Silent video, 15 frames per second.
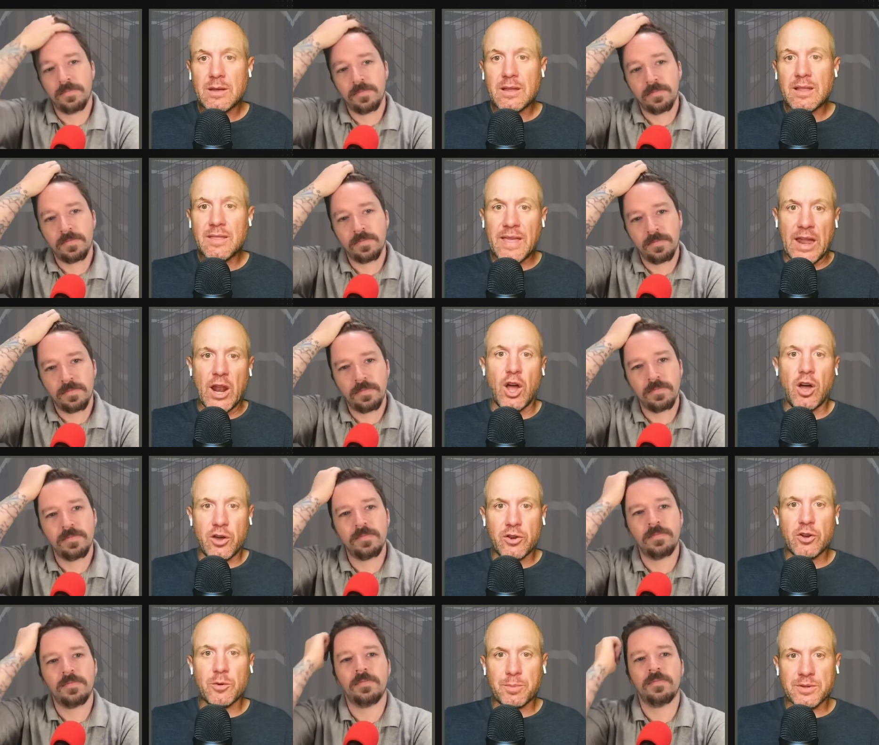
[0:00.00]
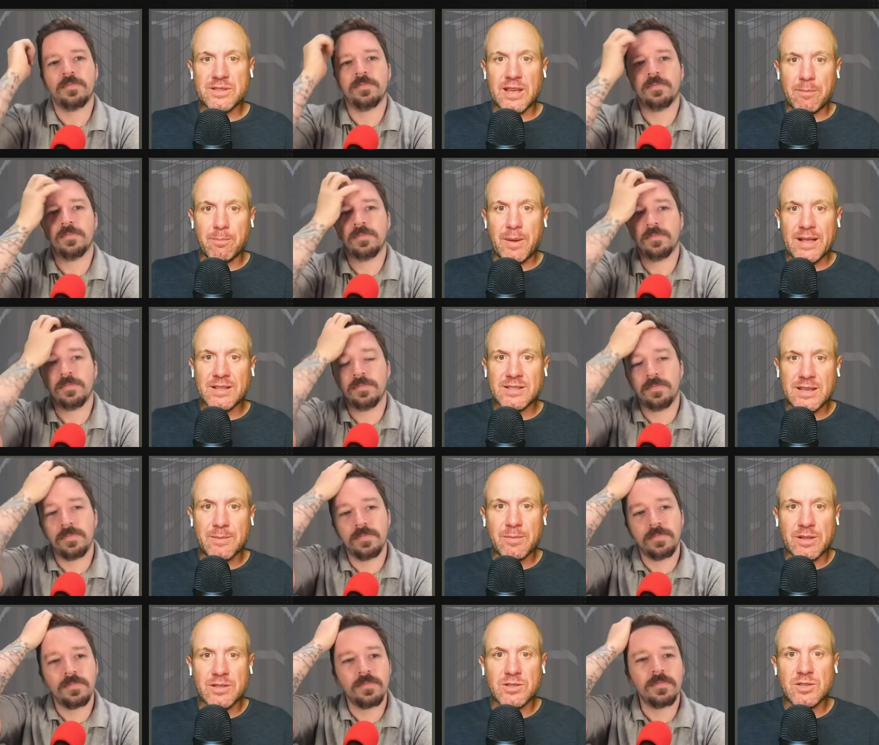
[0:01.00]
Speaker 1: that 100% Ben
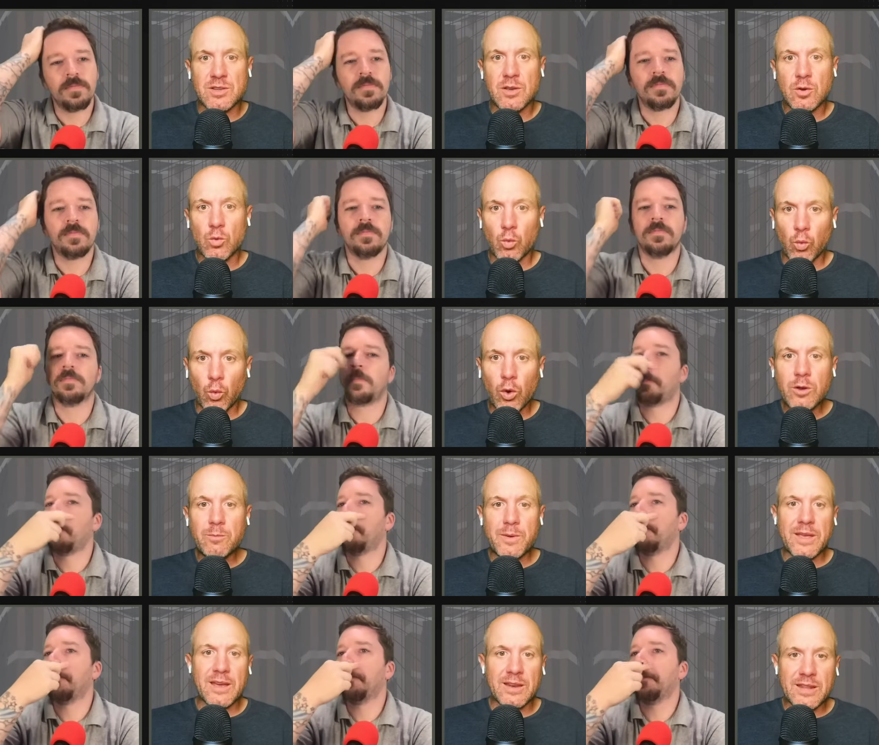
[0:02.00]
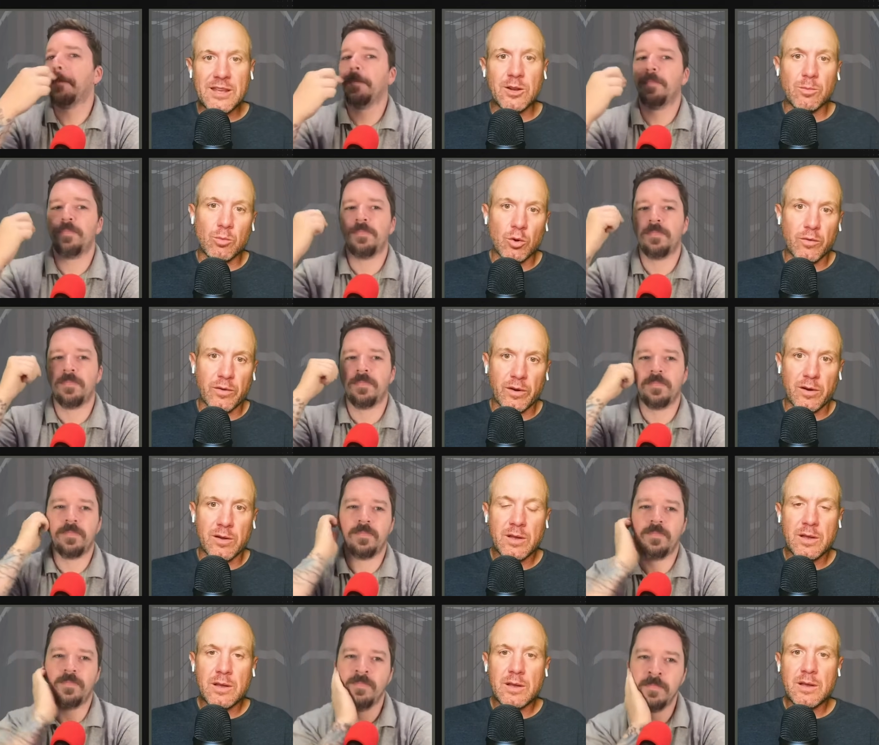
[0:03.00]
Simmons would be a needle mover,
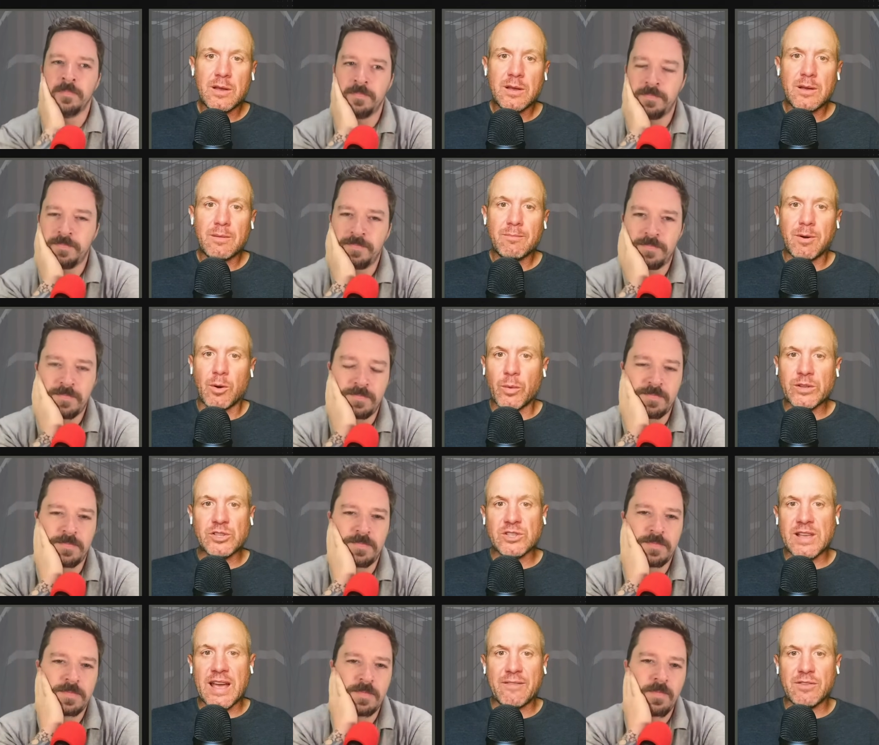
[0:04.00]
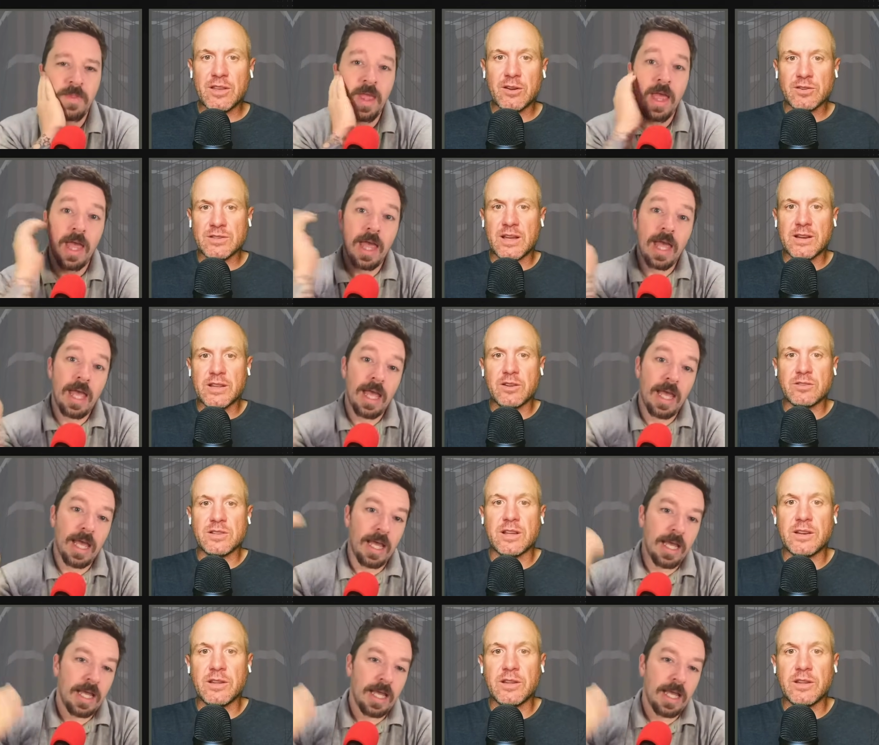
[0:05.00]
but we just have years on years on